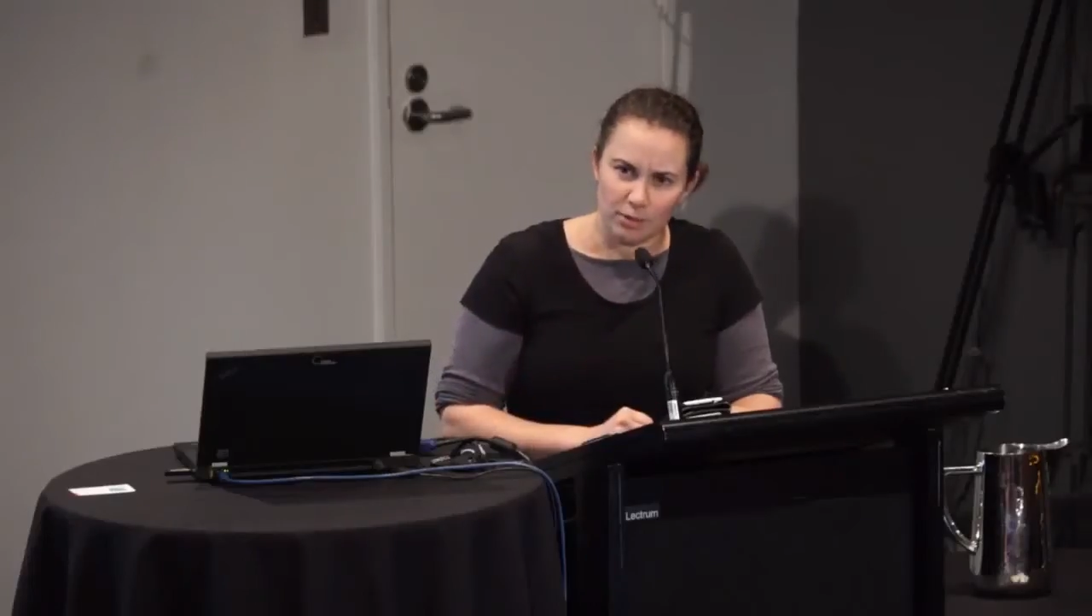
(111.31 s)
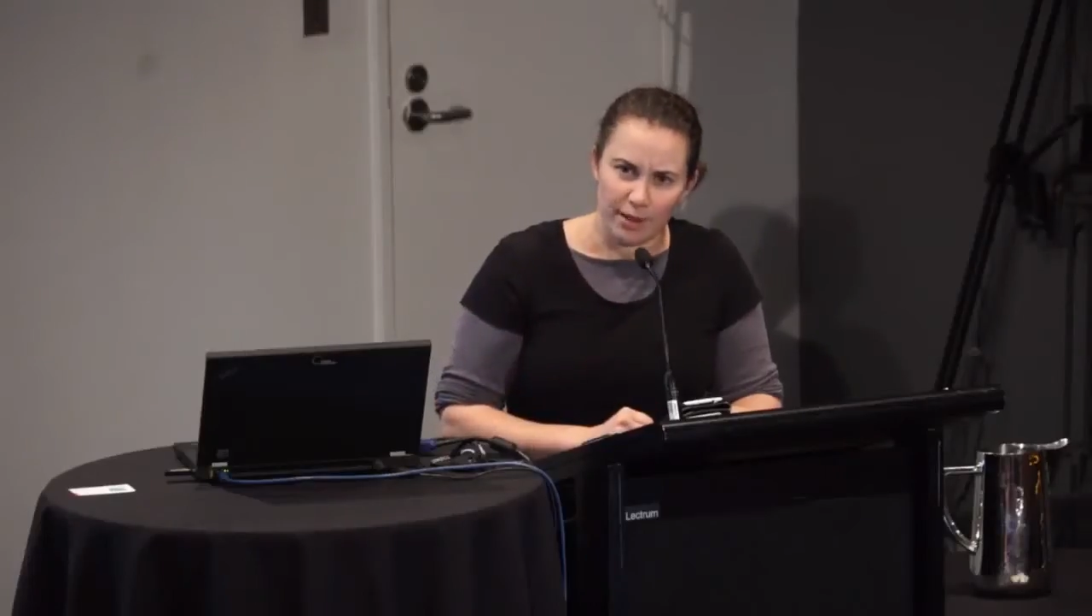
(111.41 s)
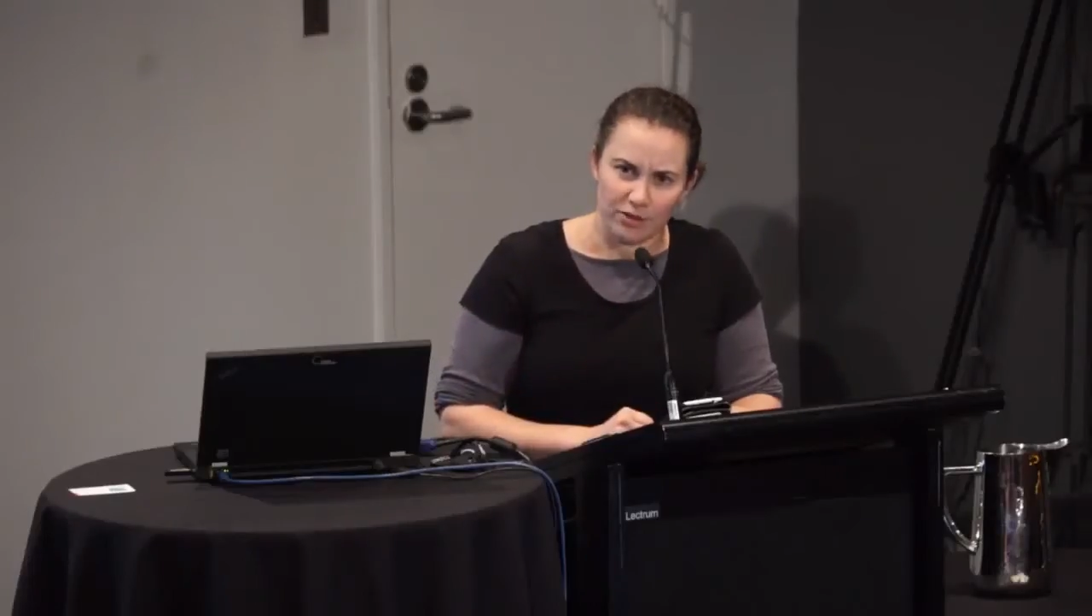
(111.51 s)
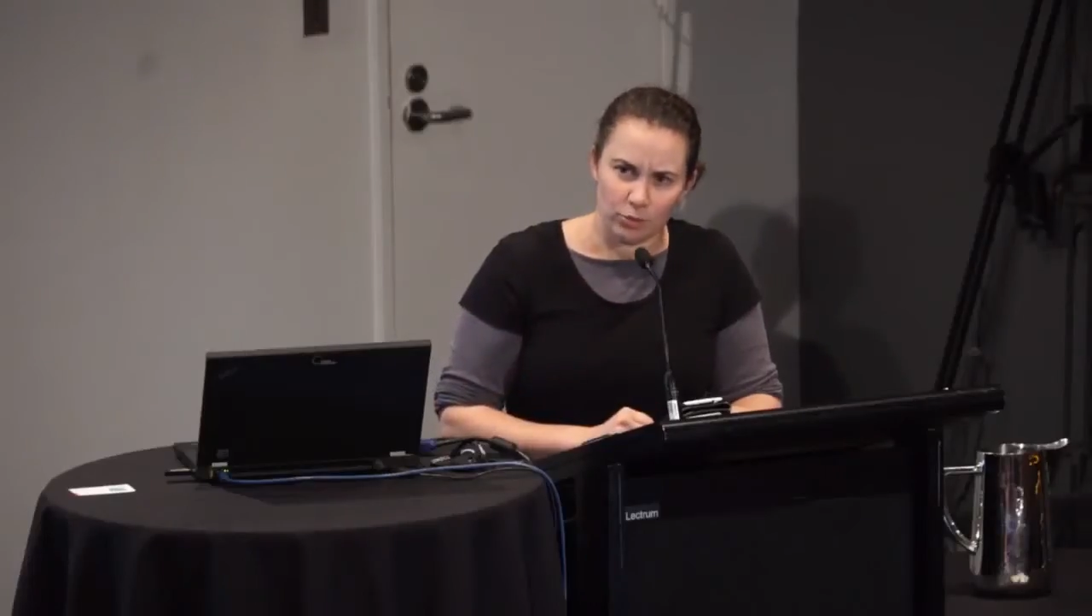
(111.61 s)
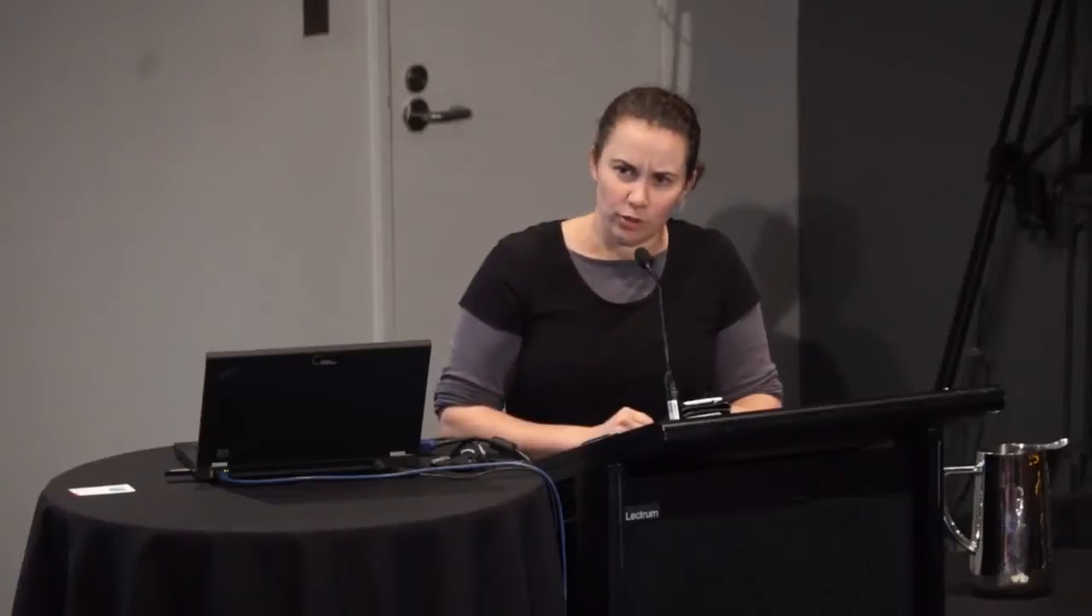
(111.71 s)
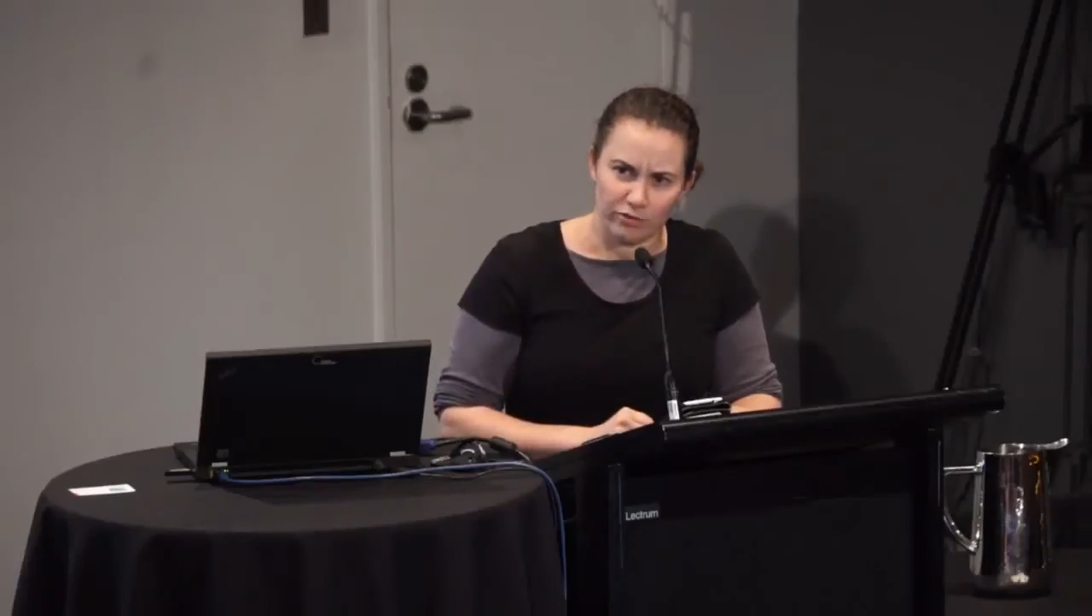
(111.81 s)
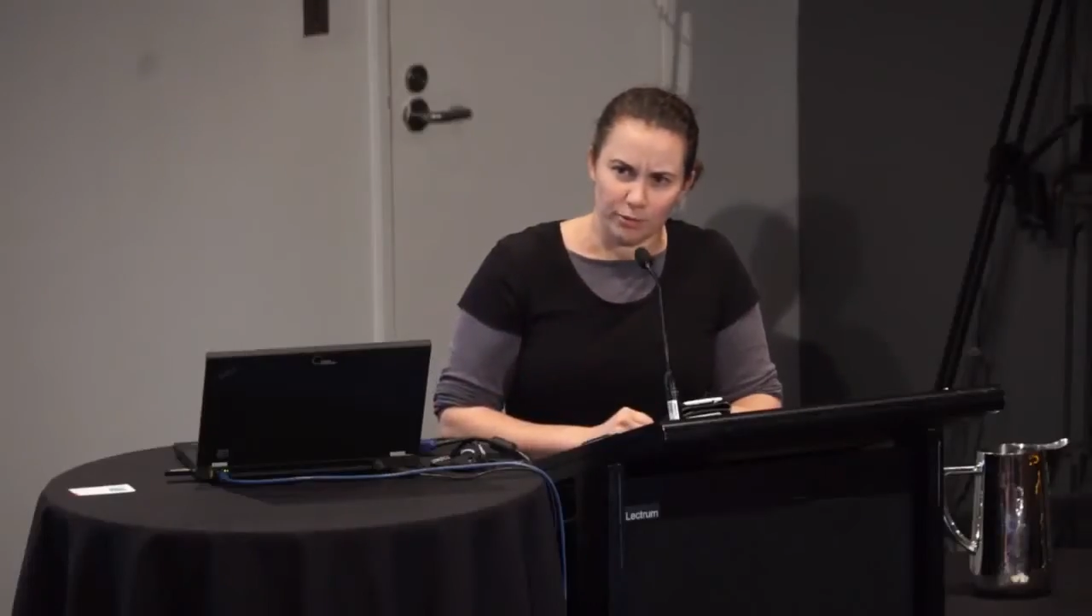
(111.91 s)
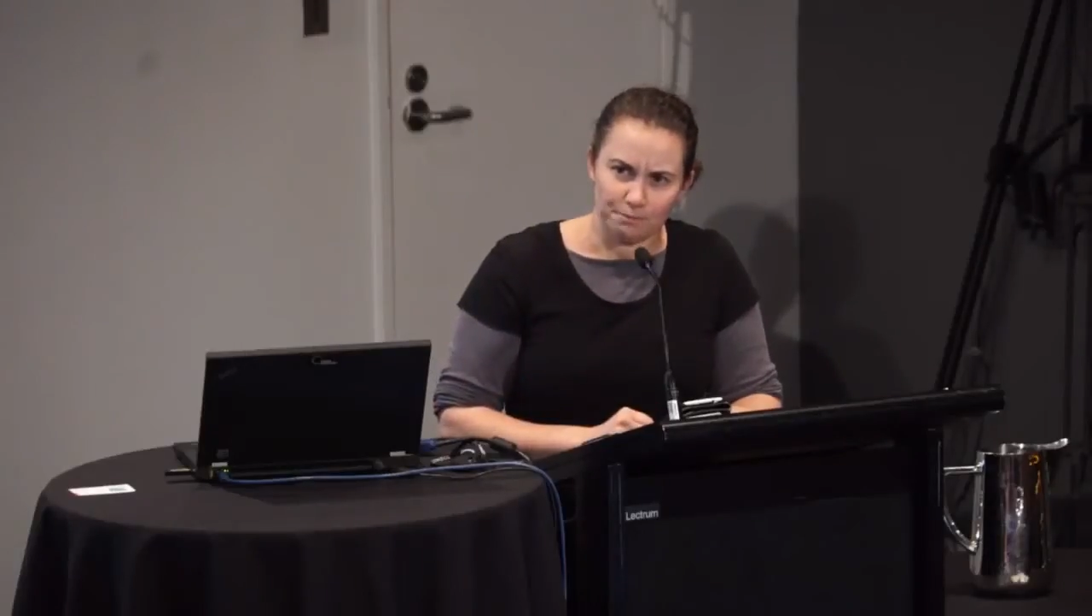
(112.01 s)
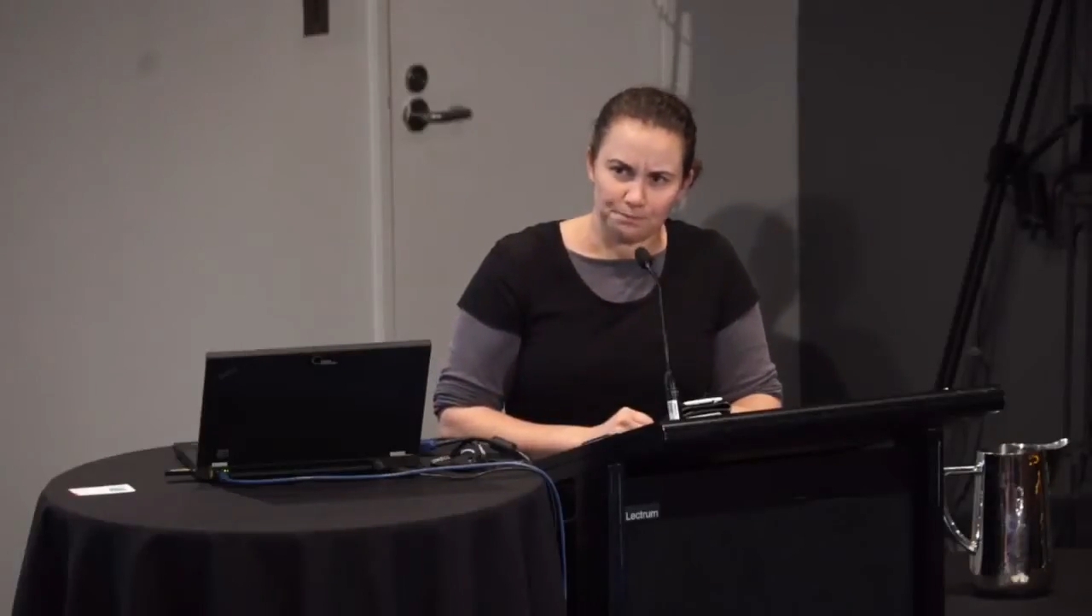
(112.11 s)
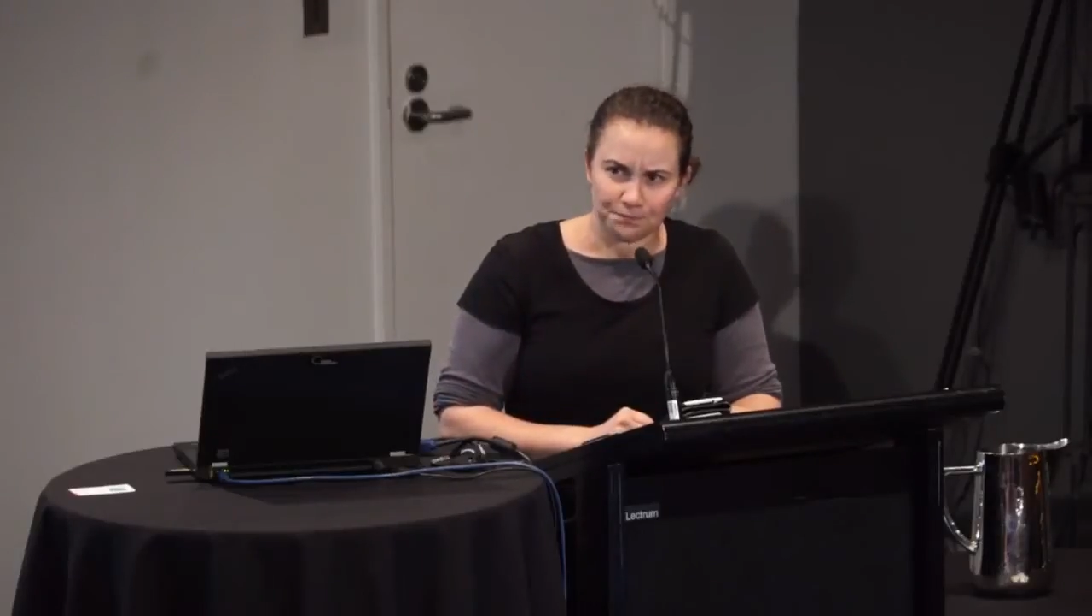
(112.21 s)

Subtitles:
of mashable government.